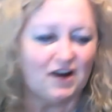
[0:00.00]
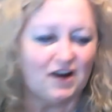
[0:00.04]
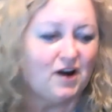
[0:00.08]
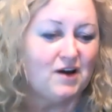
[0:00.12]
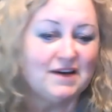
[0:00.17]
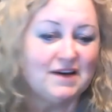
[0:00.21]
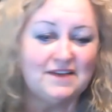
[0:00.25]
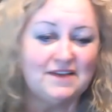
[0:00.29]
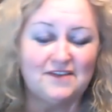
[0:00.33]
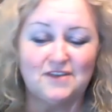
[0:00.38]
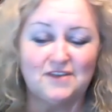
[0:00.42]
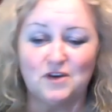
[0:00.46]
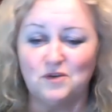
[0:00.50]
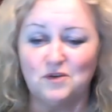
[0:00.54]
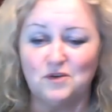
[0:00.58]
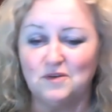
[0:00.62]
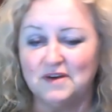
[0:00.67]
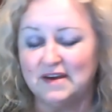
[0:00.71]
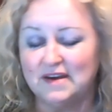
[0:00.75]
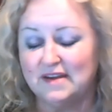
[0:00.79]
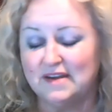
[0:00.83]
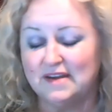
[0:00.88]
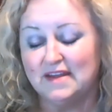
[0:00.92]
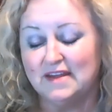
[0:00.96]

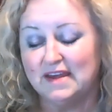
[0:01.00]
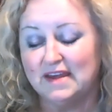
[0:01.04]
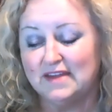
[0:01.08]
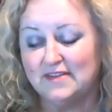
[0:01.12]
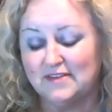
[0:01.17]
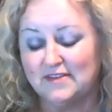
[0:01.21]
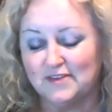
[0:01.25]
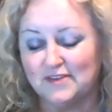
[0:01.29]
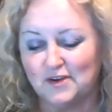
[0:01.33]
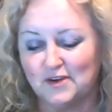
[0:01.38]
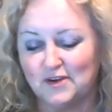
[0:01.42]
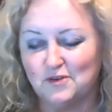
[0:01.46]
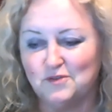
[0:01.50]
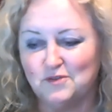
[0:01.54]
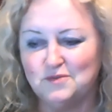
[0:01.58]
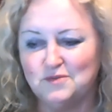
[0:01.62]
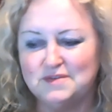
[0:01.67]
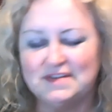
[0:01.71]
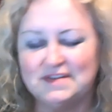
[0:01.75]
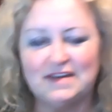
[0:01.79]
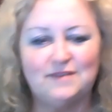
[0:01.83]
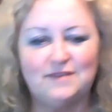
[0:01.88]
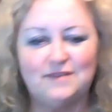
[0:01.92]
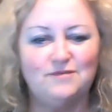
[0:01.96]
it's so
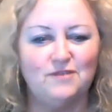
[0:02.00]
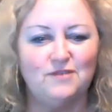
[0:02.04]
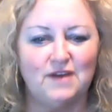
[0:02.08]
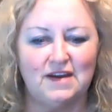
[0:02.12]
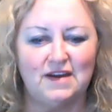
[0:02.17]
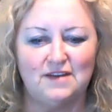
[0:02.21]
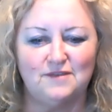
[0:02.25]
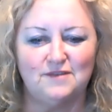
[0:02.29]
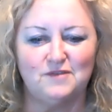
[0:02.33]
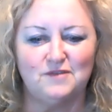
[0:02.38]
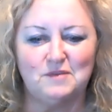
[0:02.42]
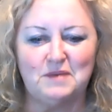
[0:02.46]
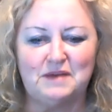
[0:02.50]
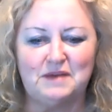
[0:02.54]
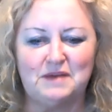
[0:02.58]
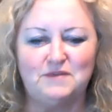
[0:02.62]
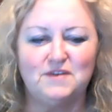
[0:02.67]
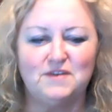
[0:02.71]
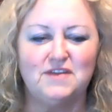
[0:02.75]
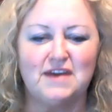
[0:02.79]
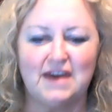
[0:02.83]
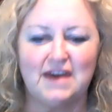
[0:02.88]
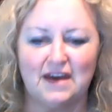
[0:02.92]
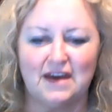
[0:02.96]
different from
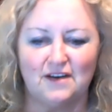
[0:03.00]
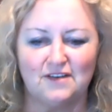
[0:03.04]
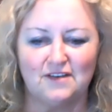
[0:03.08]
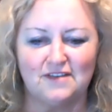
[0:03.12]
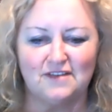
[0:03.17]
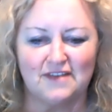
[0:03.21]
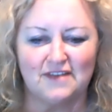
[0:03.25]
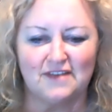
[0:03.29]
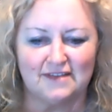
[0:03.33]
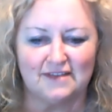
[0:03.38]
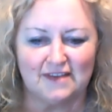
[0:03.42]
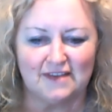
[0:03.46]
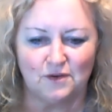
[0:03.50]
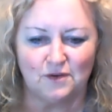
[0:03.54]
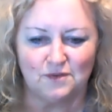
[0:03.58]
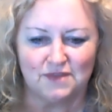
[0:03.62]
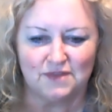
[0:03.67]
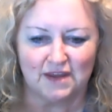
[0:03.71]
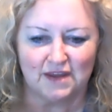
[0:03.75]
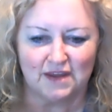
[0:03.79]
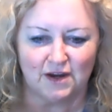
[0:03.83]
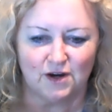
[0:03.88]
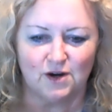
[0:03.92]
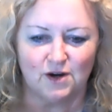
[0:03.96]
everything else that's out
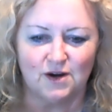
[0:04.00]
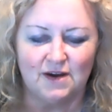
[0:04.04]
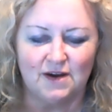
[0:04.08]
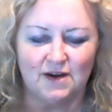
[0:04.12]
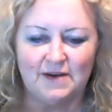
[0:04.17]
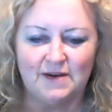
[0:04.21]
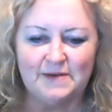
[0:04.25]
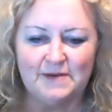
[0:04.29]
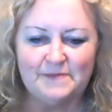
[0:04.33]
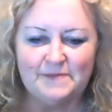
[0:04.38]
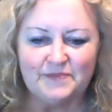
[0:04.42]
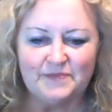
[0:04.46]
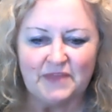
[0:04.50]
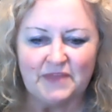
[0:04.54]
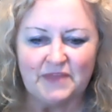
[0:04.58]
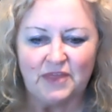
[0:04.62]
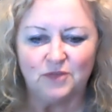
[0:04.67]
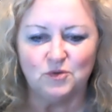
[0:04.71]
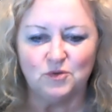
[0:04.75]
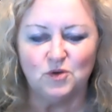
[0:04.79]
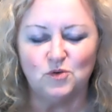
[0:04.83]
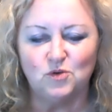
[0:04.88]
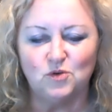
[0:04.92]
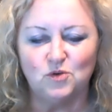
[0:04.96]
there.
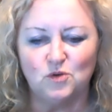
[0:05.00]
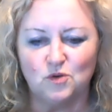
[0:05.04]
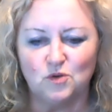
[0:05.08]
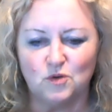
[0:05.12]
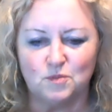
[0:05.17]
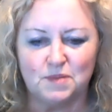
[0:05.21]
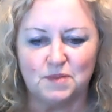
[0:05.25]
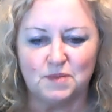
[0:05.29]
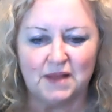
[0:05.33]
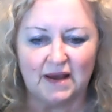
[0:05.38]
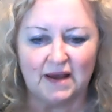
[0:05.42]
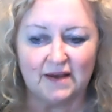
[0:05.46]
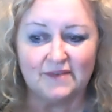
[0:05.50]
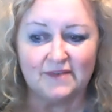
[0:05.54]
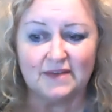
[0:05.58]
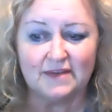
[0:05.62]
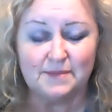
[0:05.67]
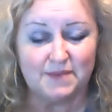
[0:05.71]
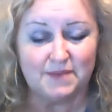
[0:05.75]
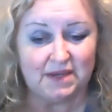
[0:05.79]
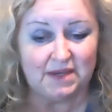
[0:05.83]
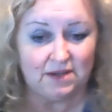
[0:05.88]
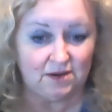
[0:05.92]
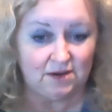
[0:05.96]
Through Google Plus, I
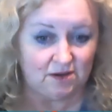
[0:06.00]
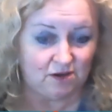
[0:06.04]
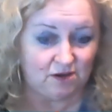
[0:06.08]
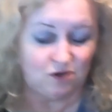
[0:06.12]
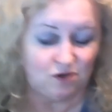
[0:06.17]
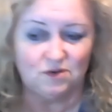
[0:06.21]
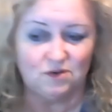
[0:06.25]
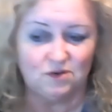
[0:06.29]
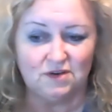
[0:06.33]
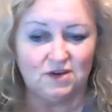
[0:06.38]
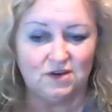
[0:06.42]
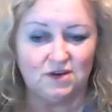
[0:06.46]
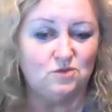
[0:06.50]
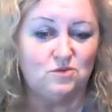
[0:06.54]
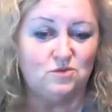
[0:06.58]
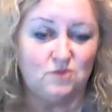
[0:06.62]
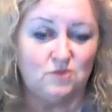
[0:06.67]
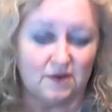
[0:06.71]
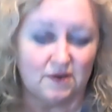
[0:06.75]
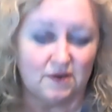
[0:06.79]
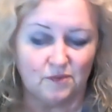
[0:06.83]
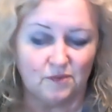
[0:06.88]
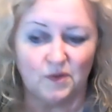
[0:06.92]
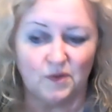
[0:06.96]
mean, you
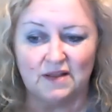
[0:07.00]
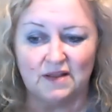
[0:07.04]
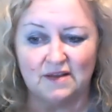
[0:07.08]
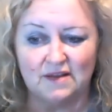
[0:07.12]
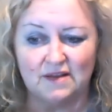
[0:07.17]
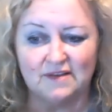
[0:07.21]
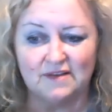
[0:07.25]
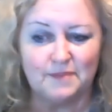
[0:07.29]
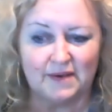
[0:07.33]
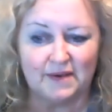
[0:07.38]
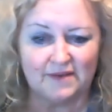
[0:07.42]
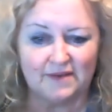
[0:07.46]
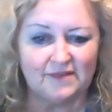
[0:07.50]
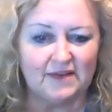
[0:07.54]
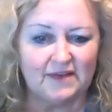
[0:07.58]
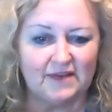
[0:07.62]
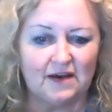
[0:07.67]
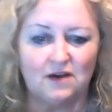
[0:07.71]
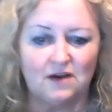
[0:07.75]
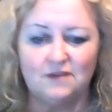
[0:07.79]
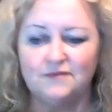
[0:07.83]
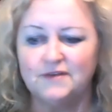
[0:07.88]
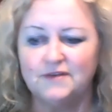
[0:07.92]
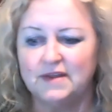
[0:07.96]
as well as
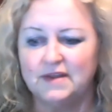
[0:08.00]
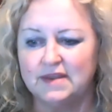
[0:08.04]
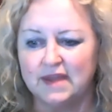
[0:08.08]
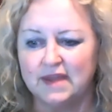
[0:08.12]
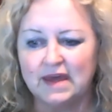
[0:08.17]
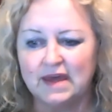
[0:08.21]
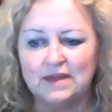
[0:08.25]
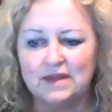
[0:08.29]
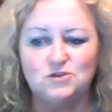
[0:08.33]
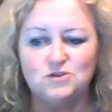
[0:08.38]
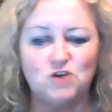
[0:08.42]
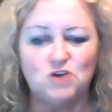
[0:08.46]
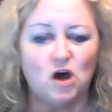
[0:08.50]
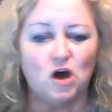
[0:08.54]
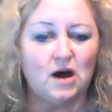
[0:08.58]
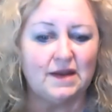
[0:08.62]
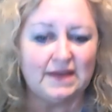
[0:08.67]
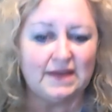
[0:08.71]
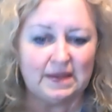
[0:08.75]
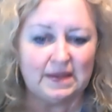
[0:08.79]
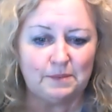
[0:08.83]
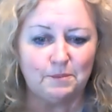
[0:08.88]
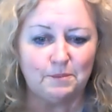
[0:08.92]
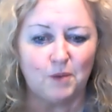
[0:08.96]
myself and Don
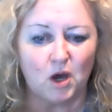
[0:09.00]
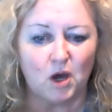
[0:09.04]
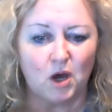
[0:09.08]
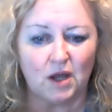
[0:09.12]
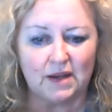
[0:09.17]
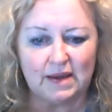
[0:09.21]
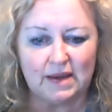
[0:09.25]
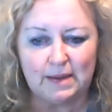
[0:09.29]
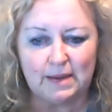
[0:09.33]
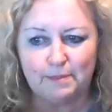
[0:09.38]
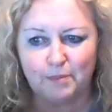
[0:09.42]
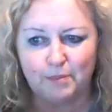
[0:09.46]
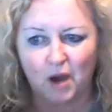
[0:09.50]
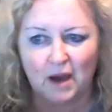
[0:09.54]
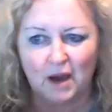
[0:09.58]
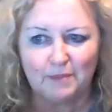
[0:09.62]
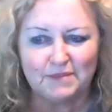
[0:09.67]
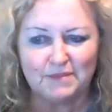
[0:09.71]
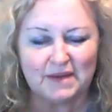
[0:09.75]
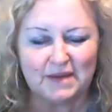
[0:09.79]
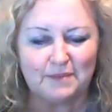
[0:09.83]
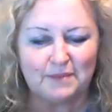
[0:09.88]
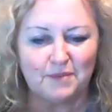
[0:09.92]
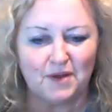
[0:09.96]
Inbody
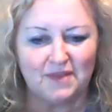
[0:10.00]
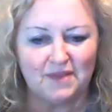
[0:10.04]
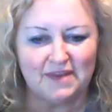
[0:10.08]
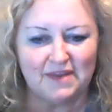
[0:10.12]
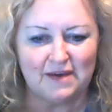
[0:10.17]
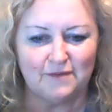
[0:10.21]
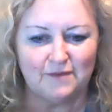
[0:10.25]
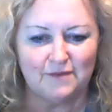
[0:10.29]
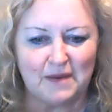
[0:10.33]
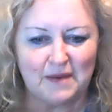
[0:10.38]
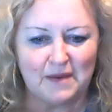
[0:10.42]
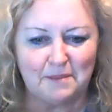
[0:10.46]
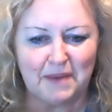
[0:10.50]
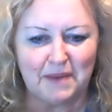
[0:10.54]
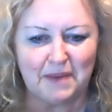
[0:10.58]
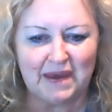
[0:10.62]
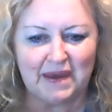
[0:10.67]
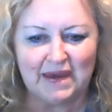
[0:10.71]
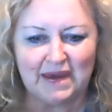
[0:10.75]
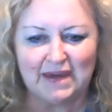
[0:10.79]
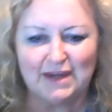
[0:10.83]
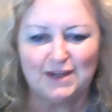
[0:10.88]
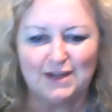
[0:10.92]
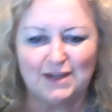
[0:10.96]
popped up on the event
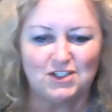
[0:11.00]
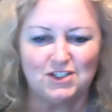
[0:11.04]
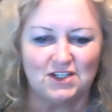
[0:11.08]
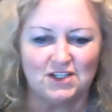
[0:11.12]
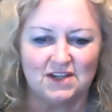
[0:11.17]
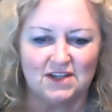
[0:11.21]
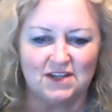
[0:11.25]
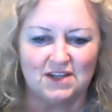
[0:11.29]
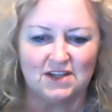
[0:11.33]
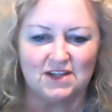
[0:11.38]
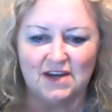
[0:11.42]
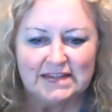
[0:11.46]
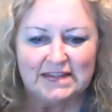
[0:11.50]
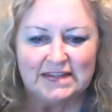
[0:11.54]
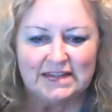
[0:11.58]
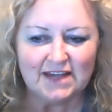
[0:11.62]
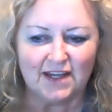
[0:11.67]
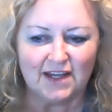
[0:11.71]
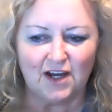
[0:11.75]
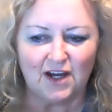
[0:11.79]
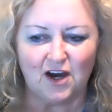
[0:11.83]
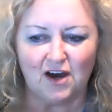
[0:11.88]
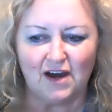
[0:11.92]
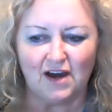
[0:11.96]
page and
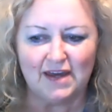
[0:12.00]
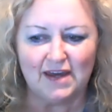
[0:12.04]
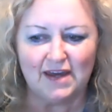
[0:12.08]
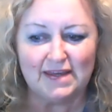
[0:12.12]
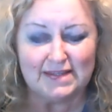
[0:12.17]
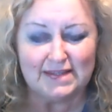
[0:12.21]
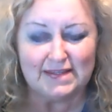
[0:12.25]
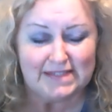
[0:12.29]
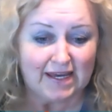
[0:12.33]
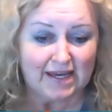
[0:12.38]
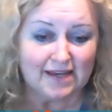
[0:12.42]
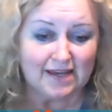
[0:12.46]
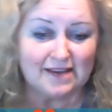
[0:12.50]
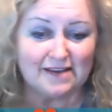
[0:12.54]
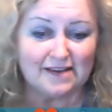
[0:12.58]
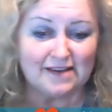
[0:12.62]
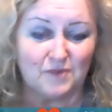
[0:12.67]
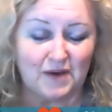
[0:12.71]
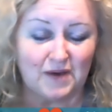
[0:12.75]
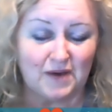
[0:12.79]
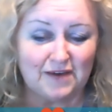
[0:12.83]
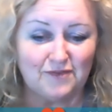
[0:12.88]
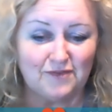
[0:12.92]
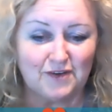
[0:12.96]
said hi. He's taking his
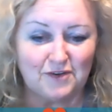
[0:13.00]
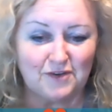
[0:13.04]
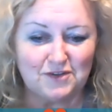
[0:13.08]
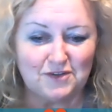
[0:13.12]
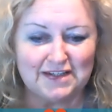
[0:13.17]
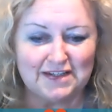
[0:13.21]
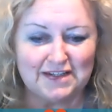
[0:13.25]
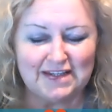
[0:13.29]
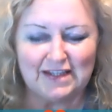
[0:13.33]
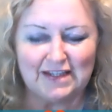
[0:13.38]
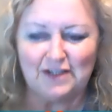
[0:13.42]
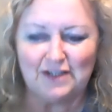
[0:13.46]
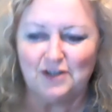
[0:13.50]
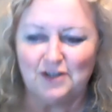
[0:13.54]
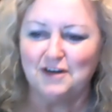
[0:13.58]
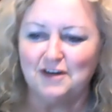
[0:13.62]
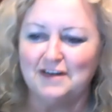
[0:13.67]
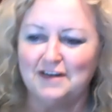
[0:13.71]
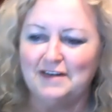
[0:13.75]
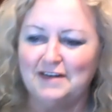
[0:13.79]
wife out to dinner,